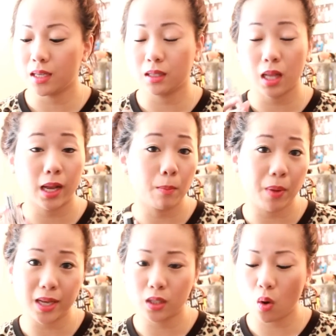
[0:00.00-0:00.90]
is like a
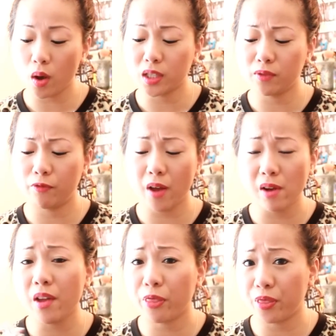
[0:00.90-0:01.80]
base coat. It's
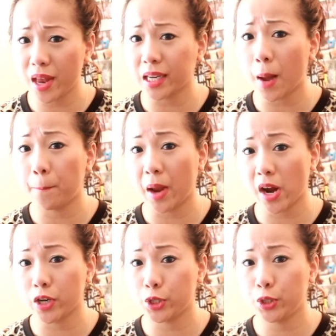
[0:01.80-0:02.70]
very thin
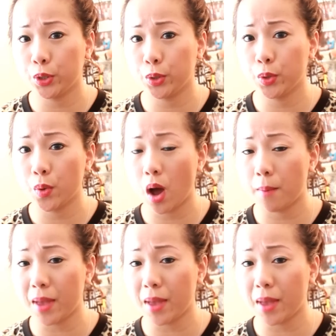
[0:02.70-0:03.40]
compared to